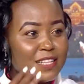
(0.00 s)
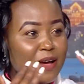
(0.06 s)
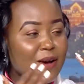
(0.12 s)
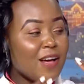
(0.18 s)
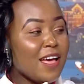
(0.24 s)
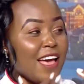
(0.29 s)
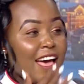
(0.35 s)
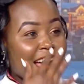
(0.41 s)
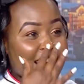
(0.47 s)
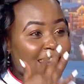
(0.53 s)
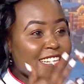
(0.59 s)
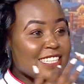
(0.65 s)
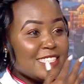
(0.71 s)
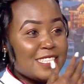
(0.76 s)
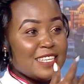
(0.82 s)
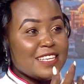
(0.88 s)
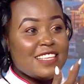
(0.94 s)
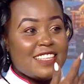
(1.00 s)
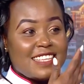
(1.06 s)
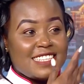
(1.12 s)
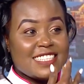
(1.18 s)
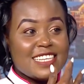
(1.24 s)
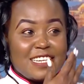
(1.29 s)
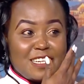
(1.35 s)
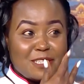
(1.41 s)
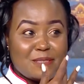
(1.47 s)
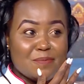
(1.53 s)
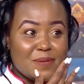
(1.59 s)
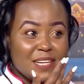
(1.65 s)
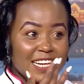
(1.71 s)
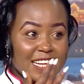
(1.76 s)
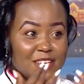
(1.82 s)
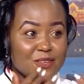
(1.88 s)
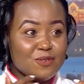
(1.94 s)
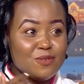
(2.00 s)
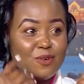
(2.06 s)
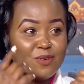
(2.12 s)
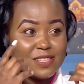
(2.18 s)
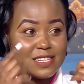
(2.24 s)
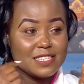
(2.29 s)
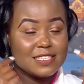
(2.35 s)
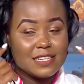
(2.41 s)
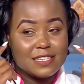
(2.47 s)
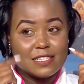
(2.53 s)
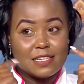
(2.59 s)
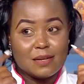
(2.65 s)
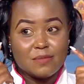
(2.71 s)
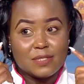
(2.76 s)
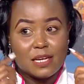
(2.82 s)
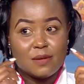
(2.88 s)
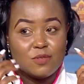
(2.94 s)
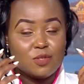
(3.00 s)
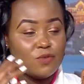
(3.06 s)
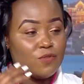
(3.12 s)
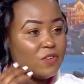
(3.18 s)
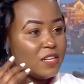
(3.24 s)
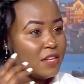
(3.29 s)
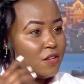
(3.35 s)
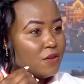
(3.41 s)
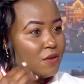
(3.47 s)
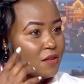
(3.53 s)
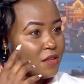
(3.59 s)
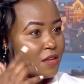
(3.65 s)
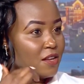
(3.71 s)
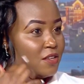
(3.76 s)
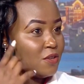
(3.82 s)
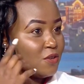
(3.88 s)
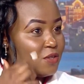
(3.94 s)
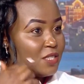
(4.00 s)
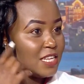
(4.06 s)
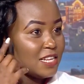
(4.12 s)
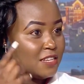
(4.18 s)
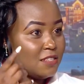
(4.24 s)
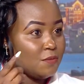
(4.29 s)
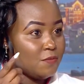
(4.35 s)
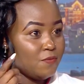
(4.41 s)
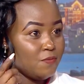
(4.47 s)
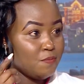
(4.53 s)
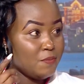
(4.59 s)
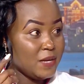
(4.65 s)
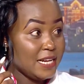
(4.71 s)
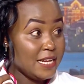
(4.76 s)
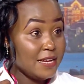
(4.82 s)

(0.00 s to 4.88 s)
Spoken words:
now I can see the skin is peeling. You know, there's a sometimes you feel your skin is peeling.